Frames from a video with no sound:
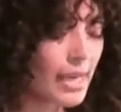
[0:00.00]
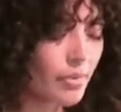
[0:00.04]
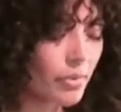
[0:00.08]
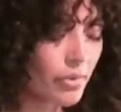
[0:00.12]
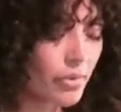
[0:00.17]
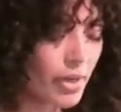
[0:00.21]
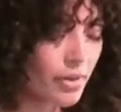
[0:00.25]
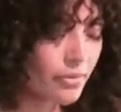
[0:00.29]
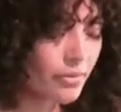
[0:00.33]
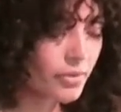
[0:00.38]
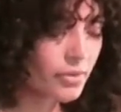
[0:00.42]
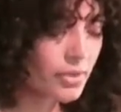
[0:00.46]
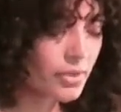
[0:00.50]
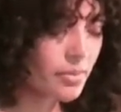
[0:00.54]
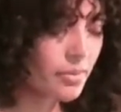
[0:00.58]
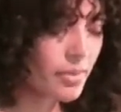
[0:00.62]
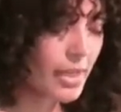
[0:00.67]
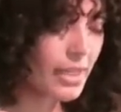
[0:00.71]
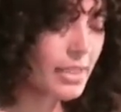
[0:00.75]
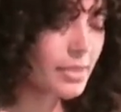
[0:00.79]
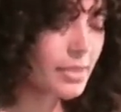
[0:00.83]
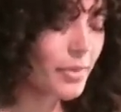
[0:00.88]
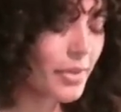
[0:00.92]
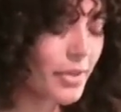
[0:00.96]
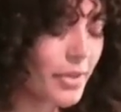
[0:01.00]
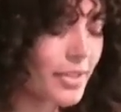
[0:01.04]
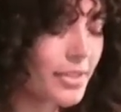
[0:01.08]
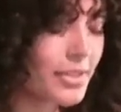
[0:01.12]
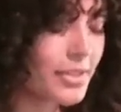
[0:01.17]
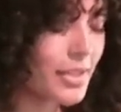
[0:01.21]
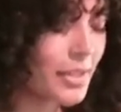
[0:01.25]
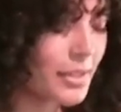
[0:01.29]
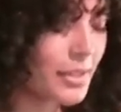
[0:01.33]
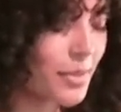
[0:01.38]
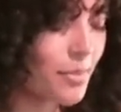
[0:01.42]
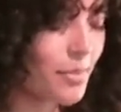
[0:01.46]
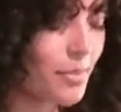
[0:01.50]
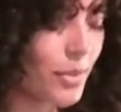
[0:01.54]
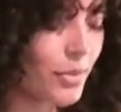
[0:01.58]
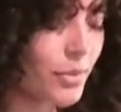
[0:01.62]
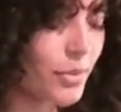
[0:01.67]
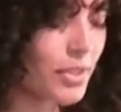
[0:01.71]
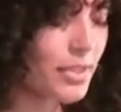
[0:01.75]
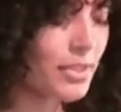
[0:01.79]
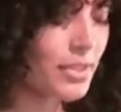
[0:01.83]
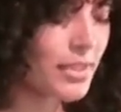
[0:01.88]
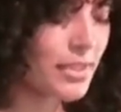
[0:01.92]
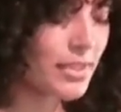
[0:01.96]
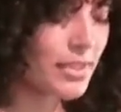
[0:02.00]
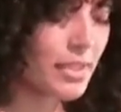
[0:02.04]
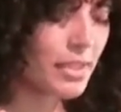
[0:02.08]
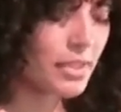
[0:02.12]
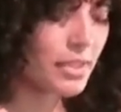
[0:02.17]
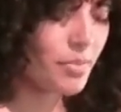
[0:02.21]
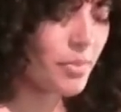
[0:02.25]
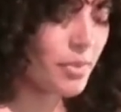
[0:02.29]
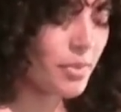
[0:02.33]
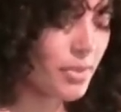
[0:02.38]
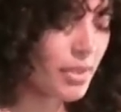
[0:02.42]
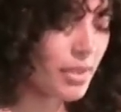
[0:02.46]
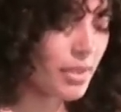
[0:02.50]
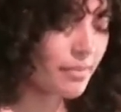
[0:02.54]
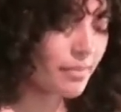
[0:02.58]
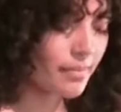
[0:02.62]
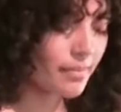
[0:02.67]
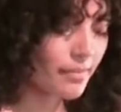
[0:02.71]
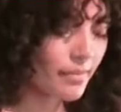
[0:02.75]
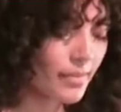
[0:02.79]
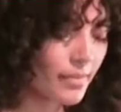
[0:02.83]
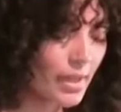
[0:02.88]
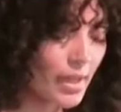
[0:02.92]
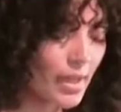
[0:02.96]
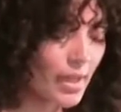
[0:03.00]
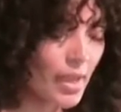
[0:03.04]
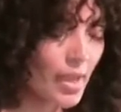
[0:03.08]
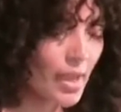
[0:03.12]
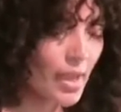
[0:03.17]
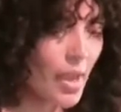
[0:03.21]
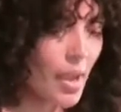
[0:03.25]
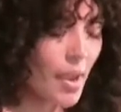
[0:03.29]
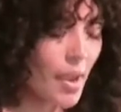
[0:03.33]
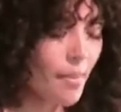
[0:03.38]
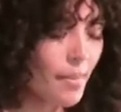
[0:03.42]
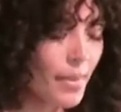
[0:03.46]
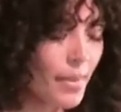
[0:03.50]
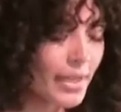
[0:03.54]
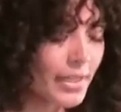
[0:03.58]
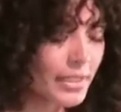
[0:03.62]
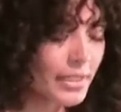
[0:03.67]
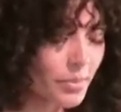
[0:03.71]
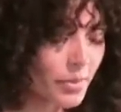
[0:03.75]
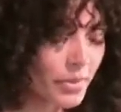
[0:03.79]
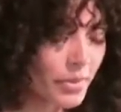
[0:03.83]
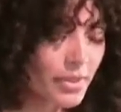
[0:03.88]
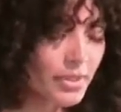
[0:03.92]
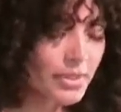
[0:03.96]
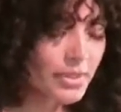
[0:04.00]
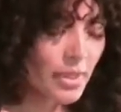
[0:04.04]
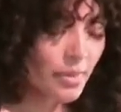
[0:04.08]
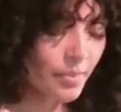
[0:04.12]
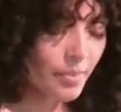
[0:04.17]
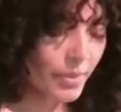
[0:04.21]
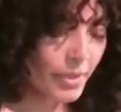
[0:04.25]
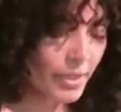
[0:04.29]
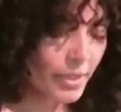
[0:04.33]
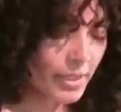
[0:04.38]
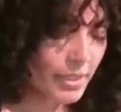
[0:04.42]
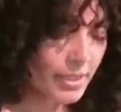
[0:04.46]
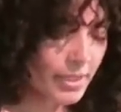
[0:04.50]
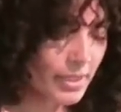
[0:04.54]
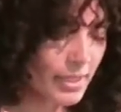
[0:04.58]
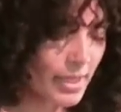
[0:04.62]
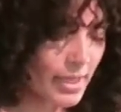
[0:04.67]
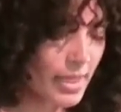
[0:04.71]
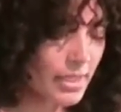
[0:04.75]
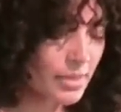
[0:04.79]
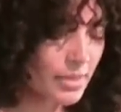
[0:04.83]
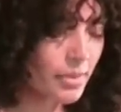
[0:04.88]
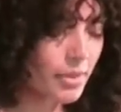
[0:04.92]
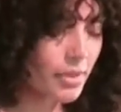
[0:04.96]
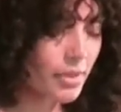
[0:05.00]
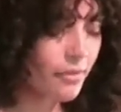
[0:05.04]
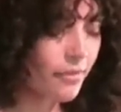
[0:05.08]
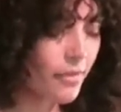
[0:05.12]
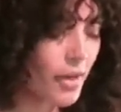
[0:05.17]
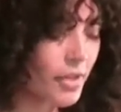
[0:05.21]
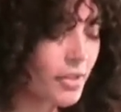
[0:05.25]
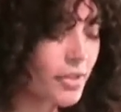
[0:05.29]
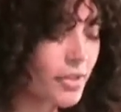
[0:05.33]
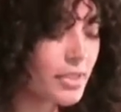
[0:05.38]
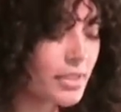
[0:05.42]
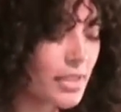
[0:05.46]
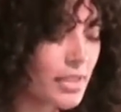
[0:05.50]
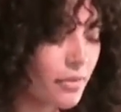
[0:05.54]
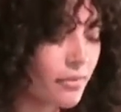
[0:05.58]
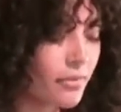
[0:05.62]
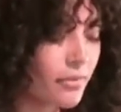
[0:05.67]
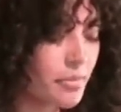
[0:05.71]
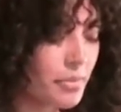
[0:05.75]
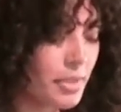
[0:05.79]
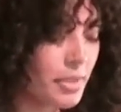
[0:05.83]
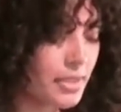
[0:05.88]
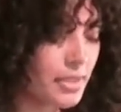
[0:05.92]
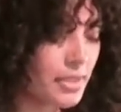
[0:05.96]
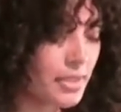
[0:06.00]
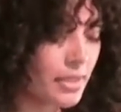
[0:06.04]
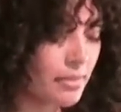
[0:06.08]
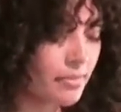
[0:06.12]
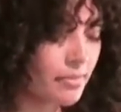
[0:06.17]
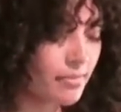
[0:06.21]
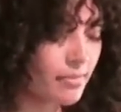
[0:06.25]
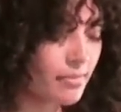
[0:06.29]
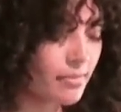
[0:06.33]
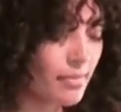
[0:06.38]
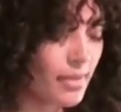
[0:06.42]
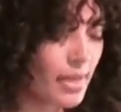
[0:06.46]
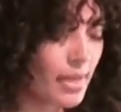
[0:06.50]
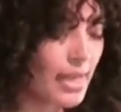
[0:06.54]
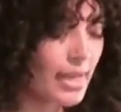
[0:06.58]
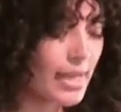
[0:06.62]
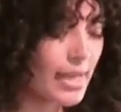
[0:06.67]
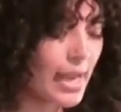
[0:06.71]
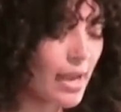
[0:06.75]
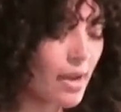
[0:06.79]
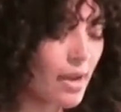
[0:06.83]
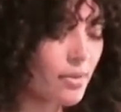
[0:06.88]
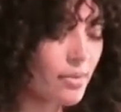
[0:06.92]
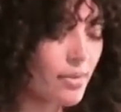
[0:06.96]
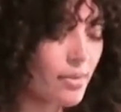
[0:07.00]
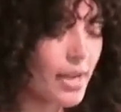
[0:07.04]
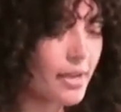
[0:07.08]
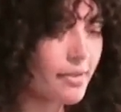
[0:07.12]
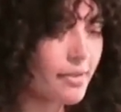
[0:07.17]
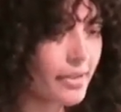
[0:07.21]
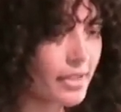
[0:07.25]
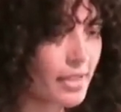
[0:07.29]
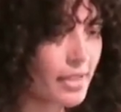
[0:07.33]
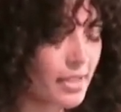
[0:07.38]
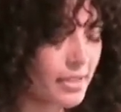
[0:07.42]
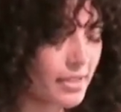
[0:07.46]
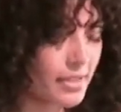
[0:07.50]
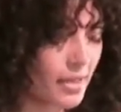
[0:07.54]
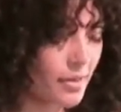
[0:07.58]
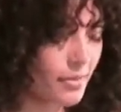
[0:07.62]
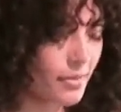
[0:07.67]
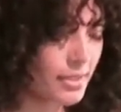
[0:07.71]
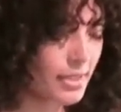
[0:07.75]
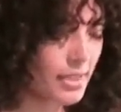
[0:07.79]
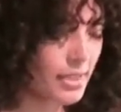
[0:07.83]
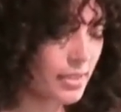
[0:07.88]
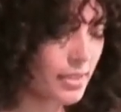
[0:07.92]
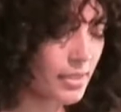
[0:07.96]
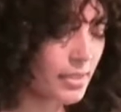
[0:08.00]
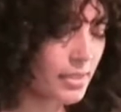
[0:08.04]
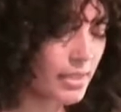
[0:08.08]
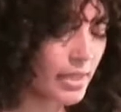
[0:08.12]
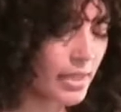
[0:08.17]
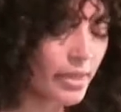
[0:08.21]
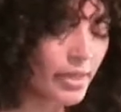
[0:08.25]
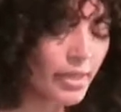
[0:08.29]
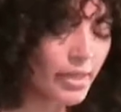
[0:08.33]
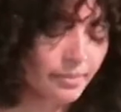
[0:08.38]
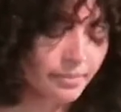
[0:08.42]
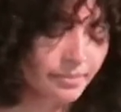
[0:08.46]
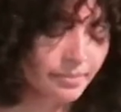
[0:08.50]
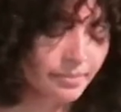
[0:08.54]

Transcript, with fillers: grateful to experience such emotions and such beauty. My experience at Brooks has been the farthest thing from easy, and now I realize that it was necessary.